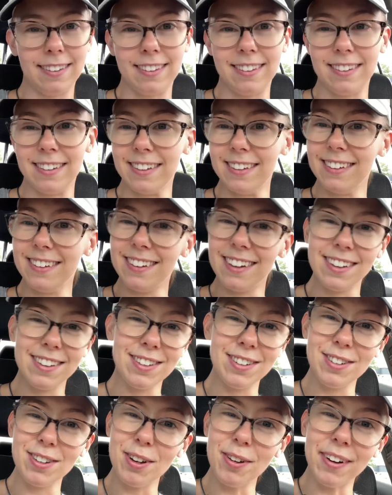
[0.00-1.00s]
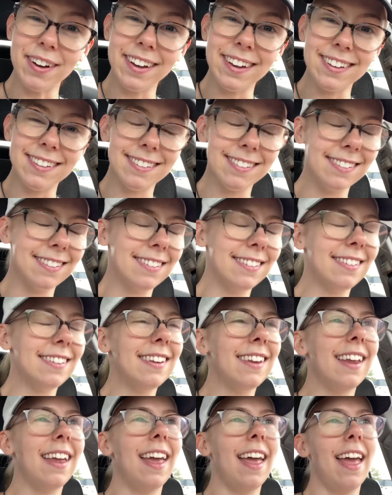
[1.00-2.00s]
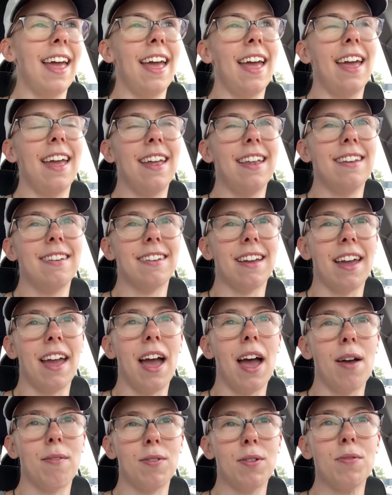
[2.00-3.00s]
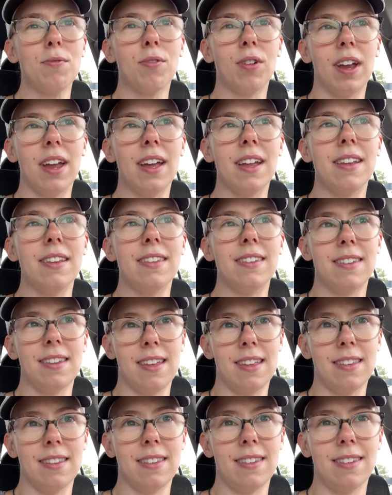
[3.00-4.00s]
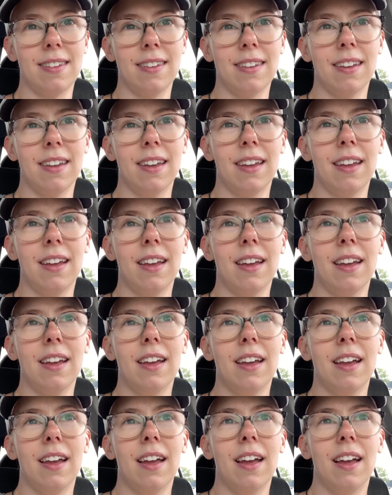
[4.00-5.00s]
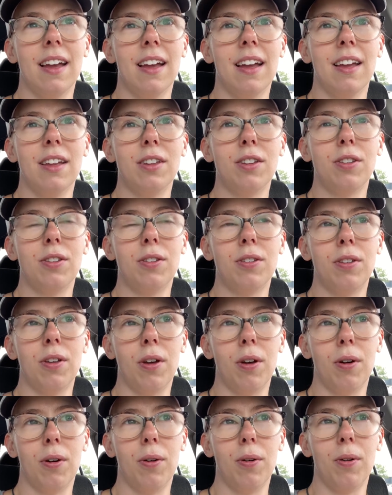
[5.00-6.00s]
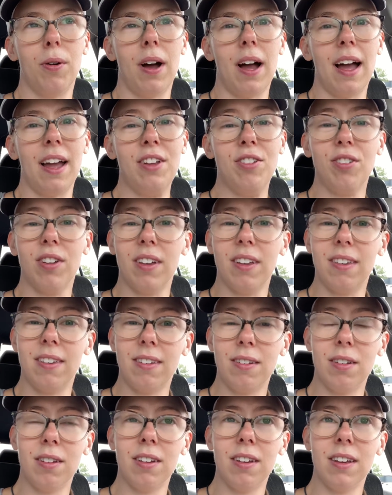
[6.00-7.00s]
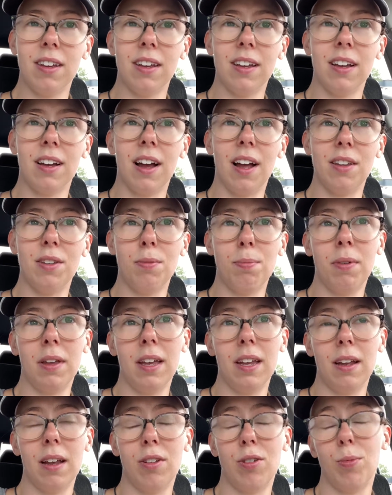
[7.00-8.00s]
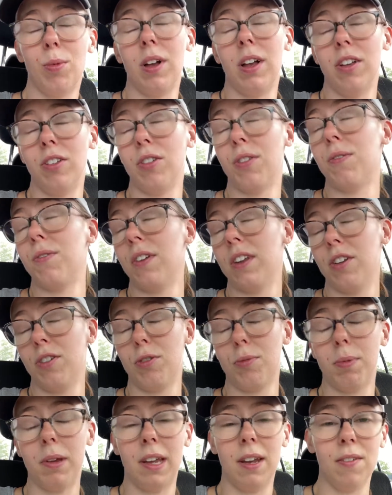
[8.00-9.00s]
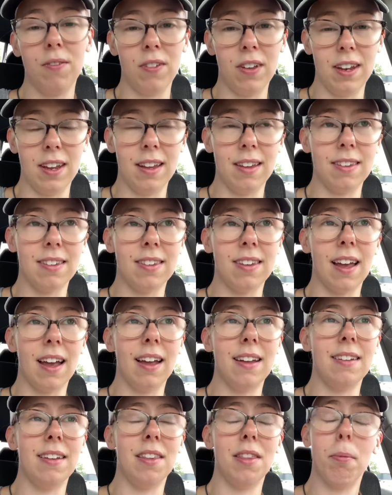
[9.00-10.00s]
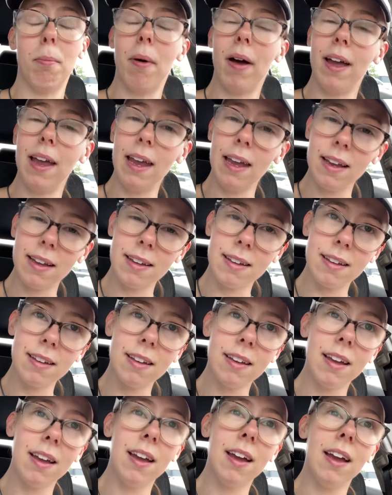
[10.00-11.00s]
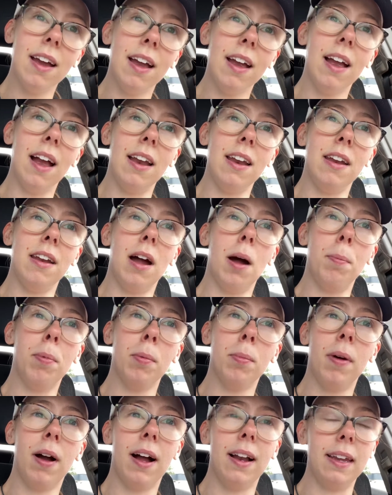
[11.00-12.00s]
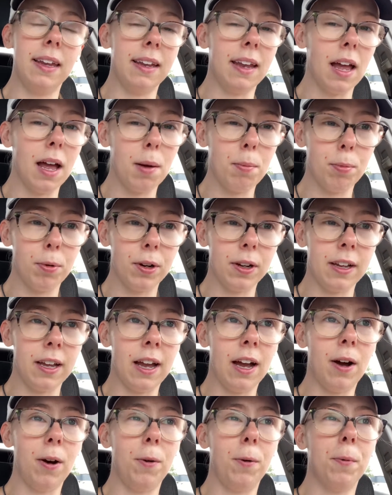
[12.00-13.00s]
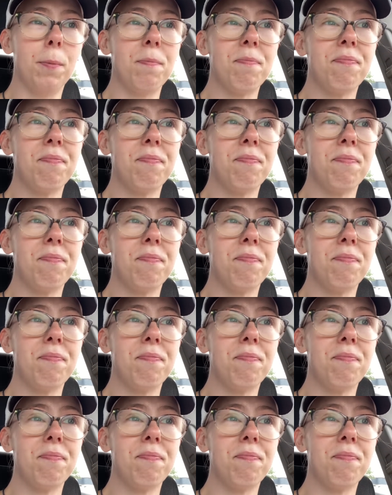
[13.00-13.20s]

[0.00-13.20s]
didn't get to do it and I haven't ran since. So I just got to Planet, well, I just finished Planet Fitness. I did the bike, I did an upper body and ab workout,